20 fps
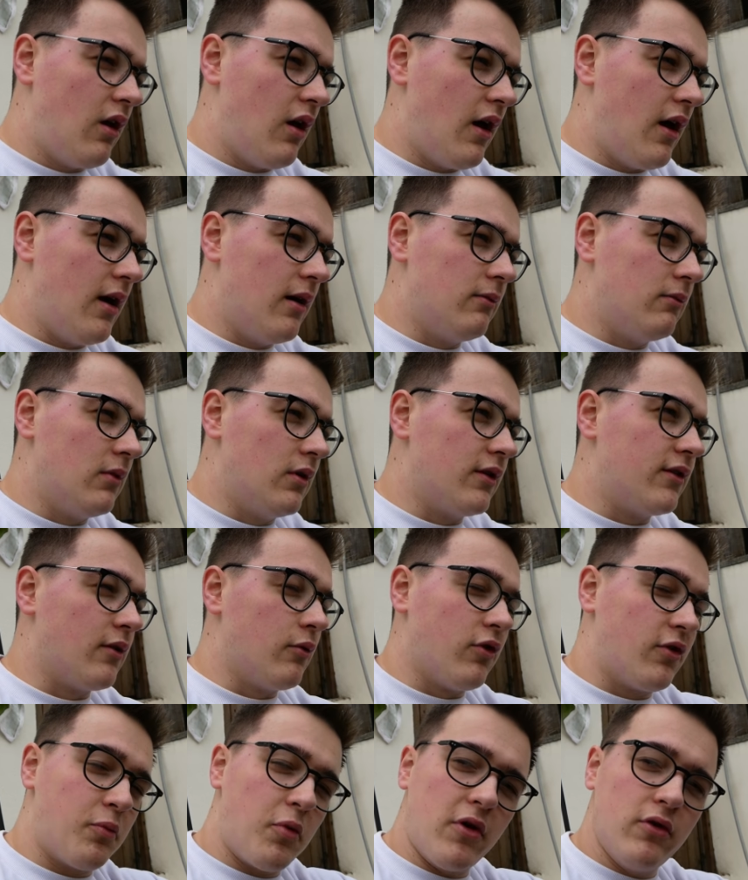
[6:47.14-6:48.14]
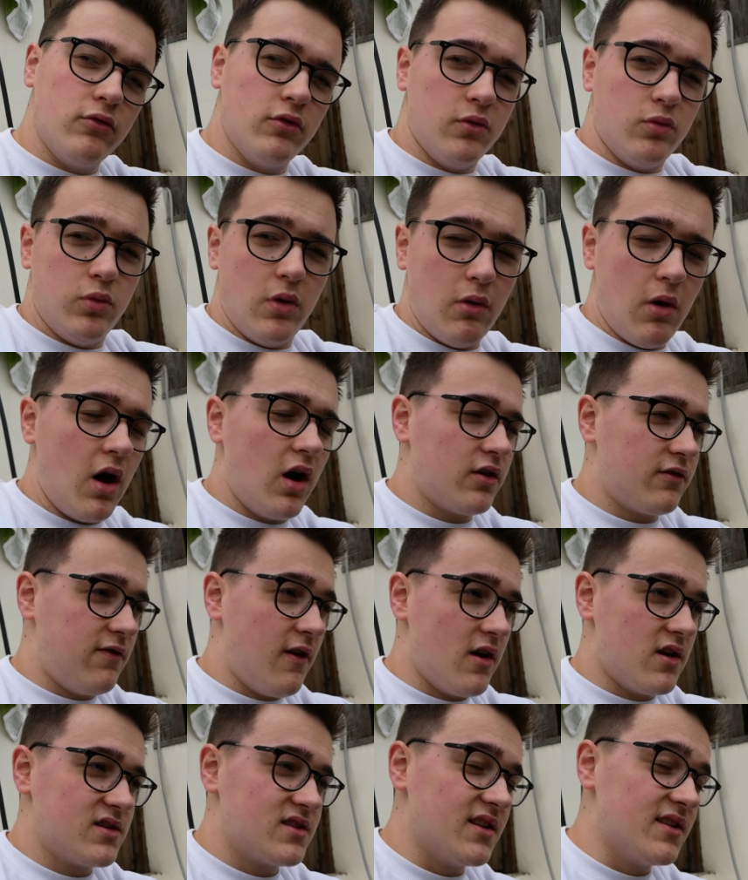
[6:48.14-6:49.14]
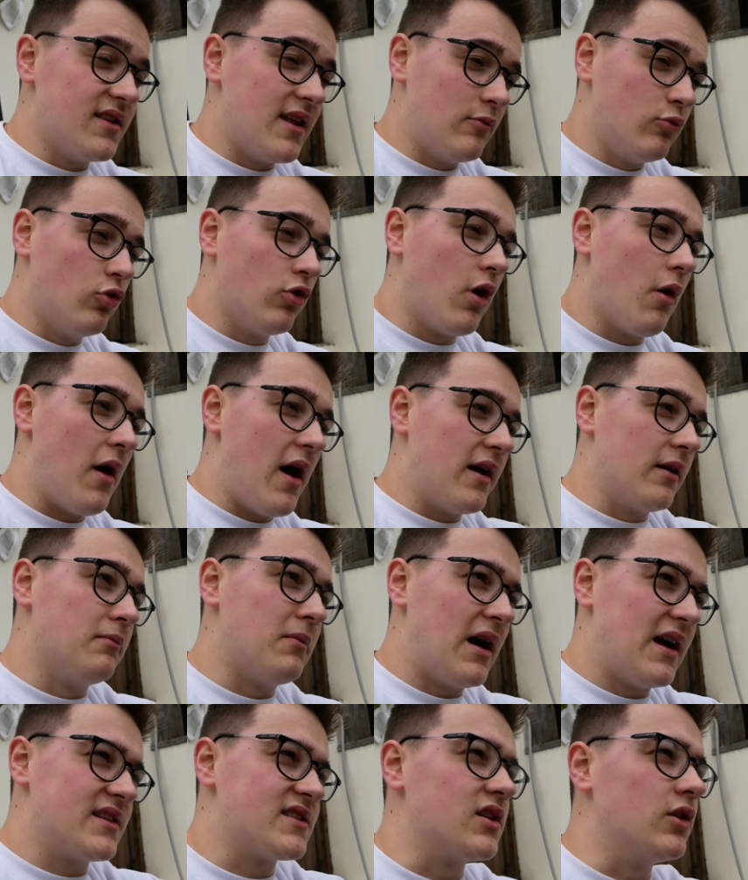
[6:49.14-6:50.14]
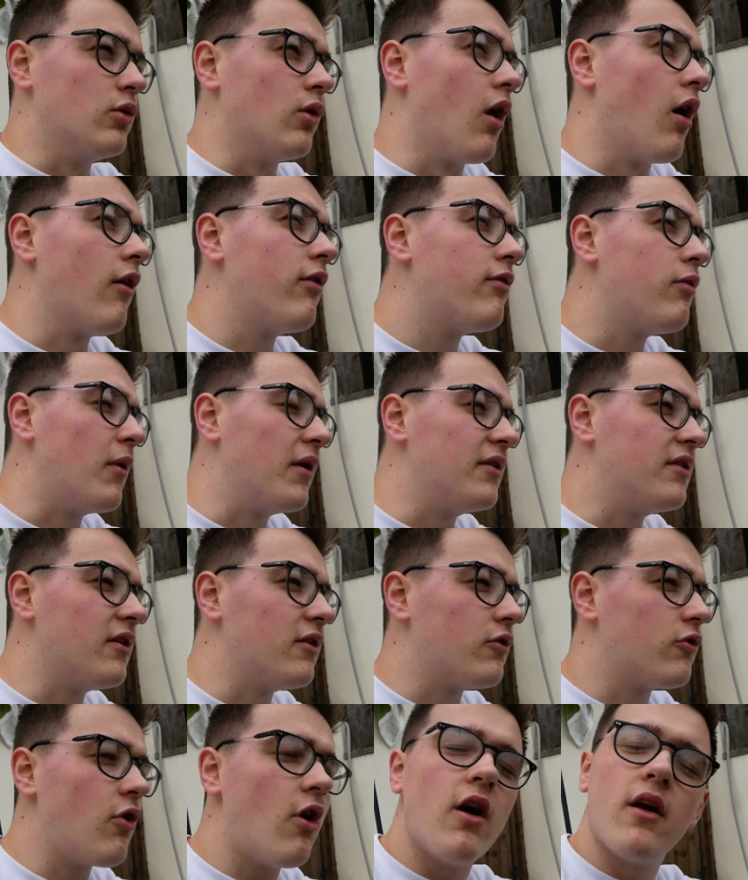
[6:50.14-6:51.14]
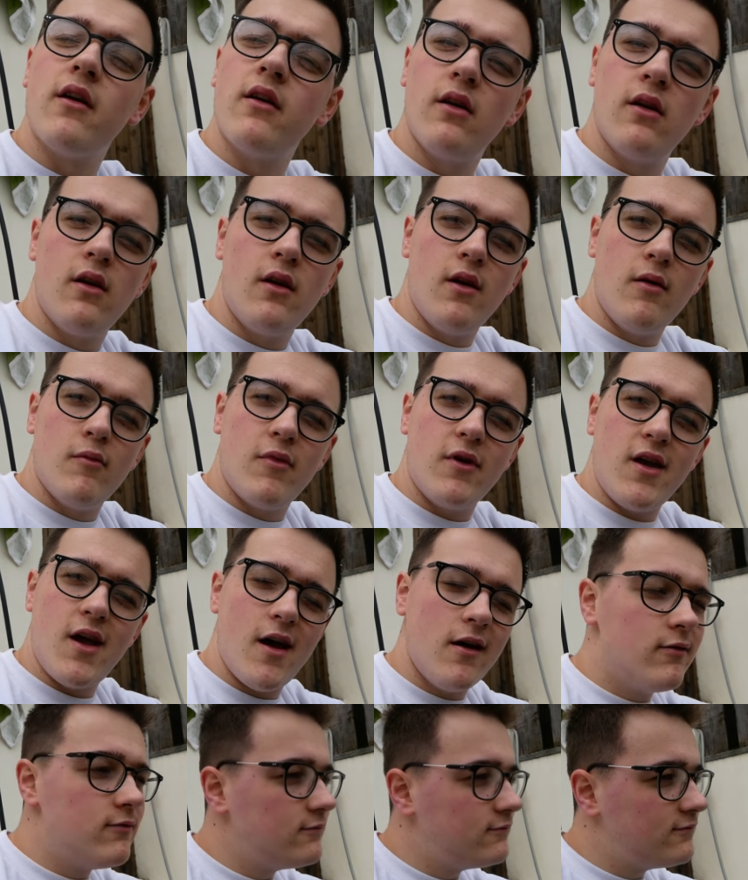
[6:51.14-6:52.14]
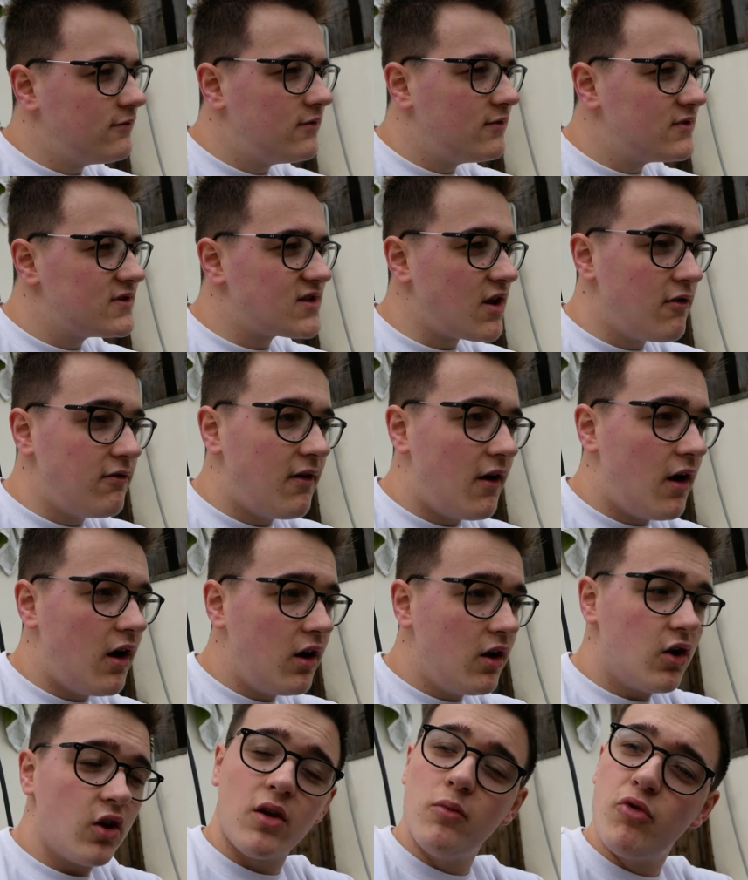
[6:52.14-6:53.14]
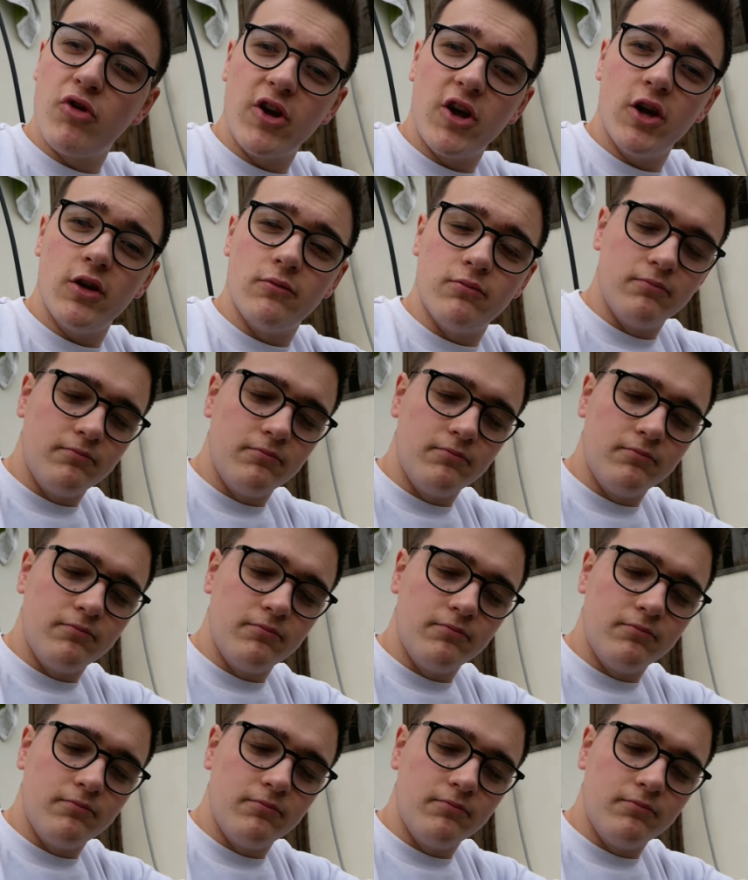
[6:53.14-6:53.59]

Um, so we'll spray all the wheel arch first, and then we'll go ahead and mask it all off once it's dry. But yeah so far looking pretty good.